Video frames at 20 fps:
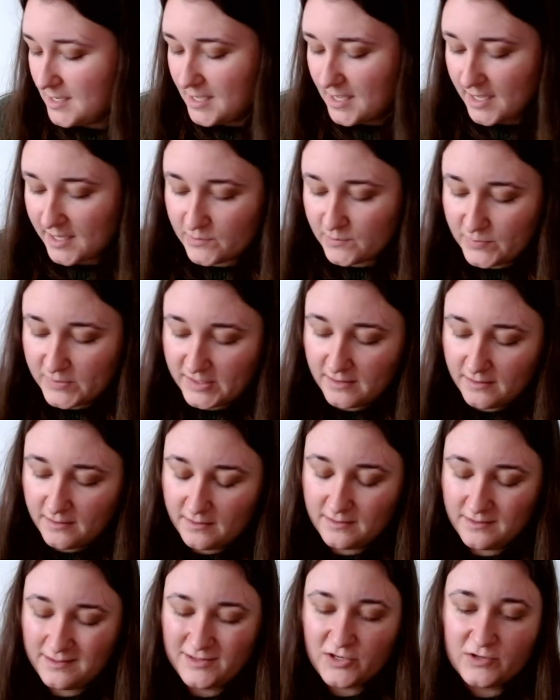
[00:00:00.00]
And
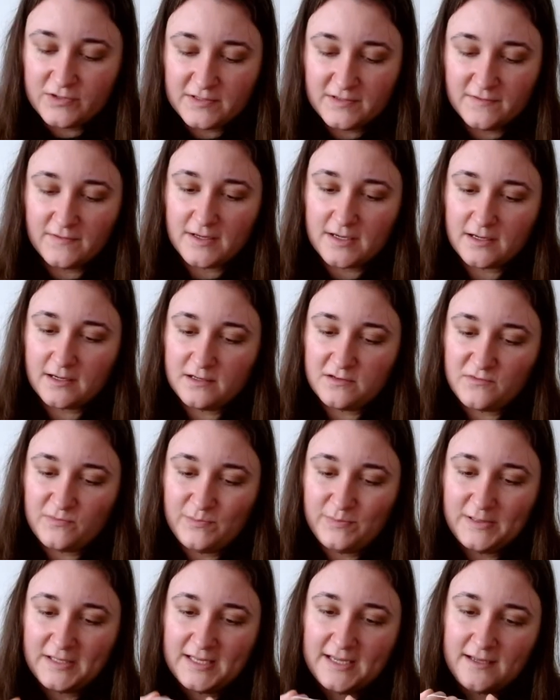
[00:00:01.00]
because of that kind of
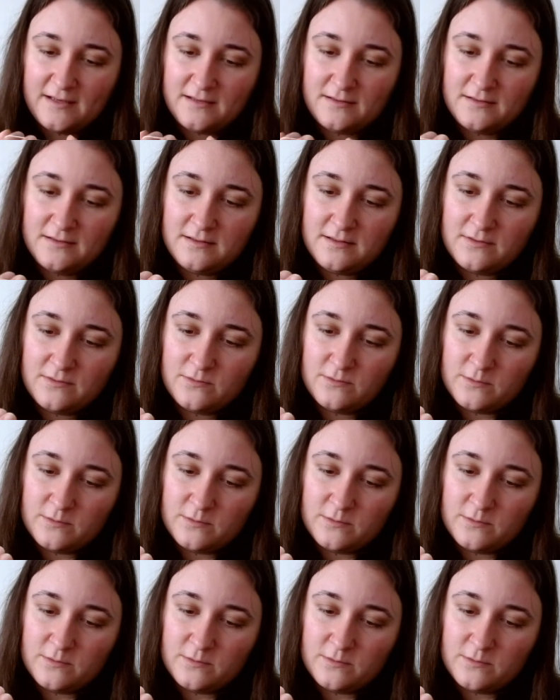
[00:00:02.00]
blend,